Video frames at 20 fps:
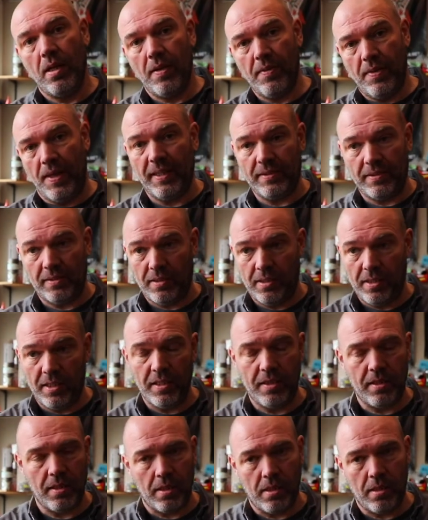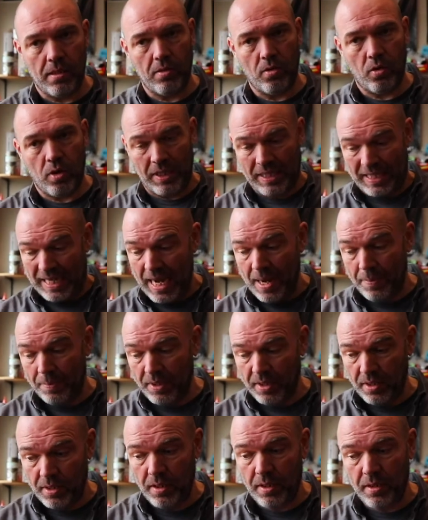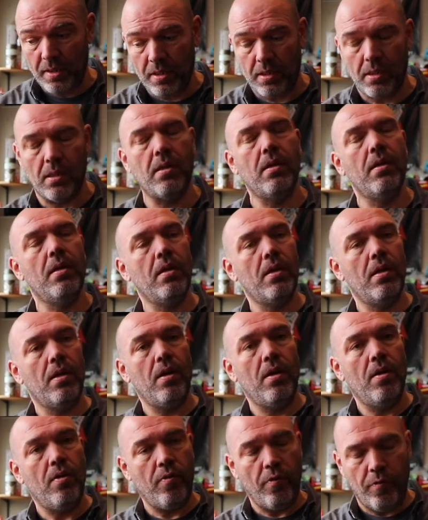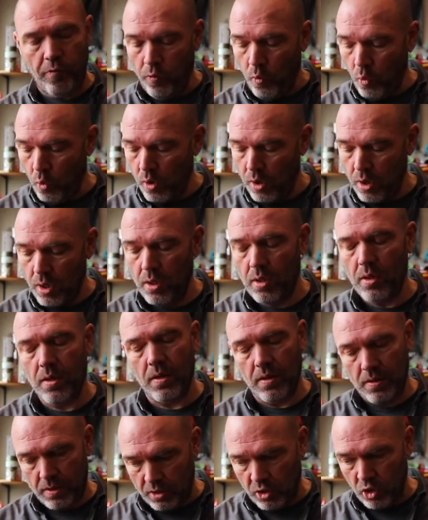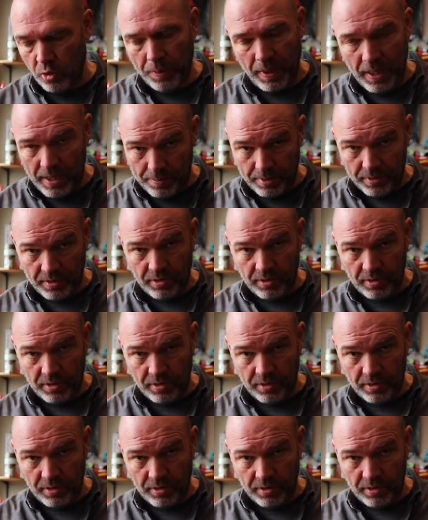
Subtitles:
that's lethal or can be lethal for the tube amp.